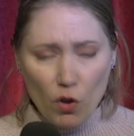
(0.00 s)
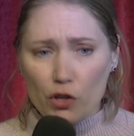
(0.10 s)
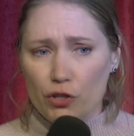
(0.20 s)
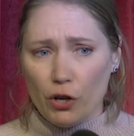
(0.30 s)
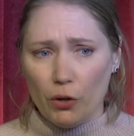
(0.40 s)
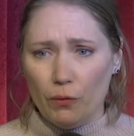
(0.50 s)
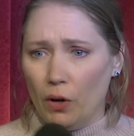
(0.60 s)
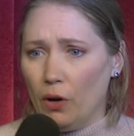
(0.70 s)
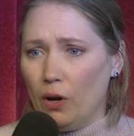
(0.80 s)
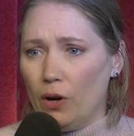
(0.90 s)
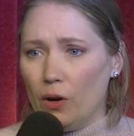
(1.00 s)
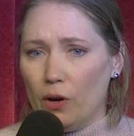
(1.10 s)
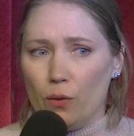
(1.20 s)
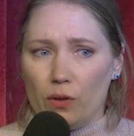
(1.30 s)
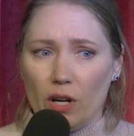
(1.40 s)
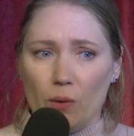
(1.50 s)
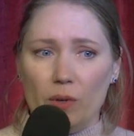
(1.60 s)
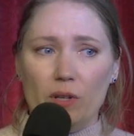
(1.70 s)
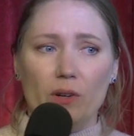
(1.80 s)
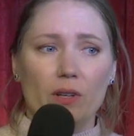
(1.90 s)
So now we
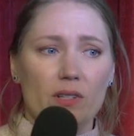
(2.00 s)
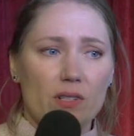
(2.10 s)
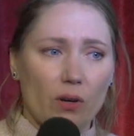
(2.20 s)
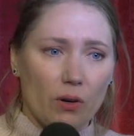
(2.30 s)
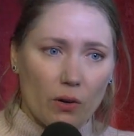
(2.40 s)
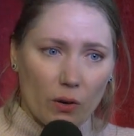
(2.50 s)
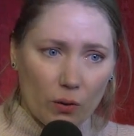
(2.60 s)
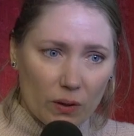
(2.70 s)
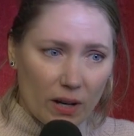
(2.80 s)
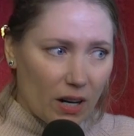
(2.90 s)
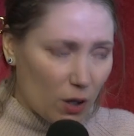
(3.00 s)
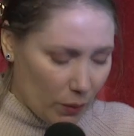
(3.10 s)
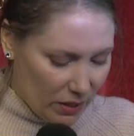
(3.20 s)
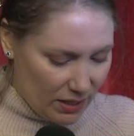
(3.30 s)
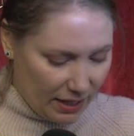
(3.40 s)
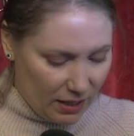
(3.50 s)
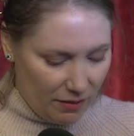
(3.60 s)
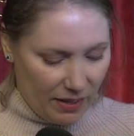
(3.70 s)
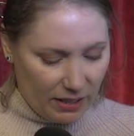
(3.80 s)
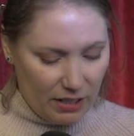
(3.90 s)
know that it's only our words that can
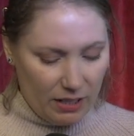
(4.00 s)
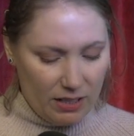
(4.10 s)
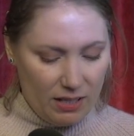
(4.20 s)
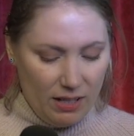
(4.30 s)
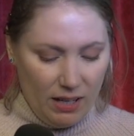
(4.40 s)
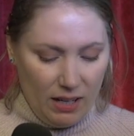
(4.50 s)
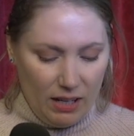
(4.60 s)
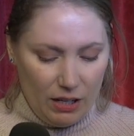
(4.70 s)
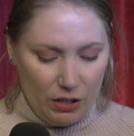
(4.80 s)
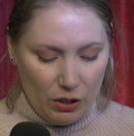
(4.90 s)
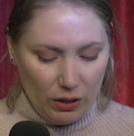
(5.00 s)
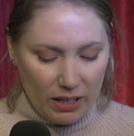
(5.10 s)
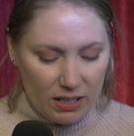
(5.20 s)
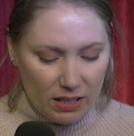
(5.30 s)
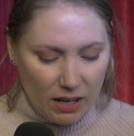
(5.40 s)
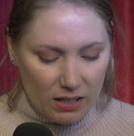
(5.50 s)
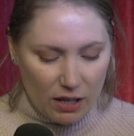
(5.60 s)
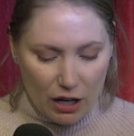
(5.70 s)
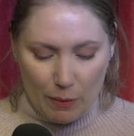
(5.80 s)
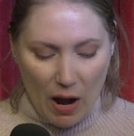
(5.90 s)
affect us. So let's
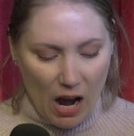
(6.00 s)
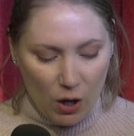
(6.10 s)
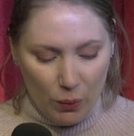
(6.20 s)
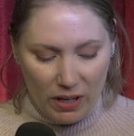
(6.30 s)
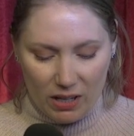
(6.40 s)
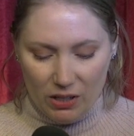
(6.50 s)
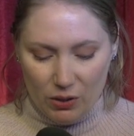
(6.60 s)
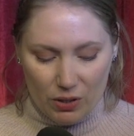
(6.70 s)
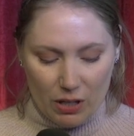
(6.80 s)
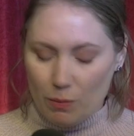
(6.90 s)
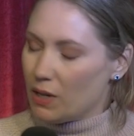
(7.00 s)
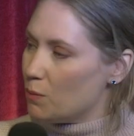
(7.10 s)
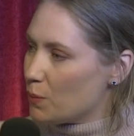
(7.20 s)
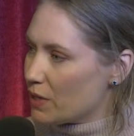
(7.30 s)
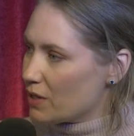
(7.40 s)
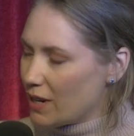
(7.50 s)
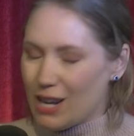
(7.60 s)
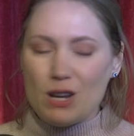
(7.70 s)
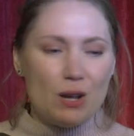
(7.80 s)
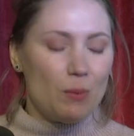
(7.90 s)
talk about how we can use them
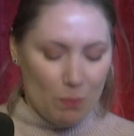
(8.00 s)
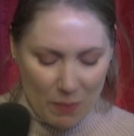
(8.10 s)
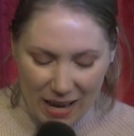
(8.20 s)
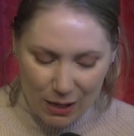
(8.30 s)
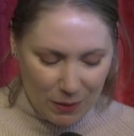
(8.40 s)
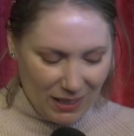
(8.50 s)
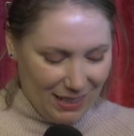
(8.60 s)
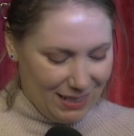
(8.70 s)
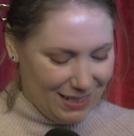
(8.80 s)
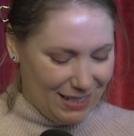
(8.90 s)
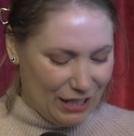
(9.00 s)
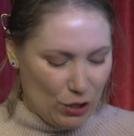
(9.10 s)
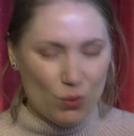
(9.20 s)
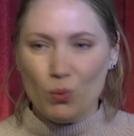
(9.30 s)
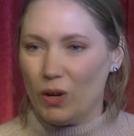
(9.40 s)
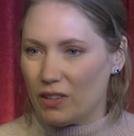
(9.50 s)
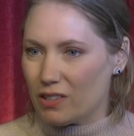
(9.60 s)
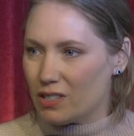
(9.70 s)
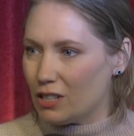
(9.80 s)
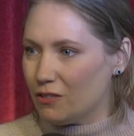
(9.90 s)
impeccably with
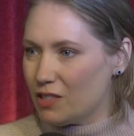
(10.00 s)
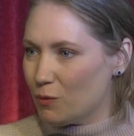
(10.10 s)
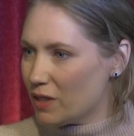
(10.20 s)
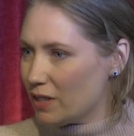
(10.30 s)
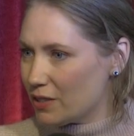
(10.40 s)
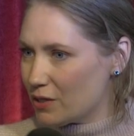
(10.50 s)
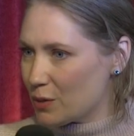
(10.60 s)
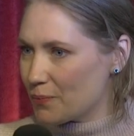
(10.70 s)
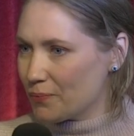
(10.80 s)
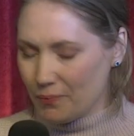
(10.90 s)
ourselves and with others.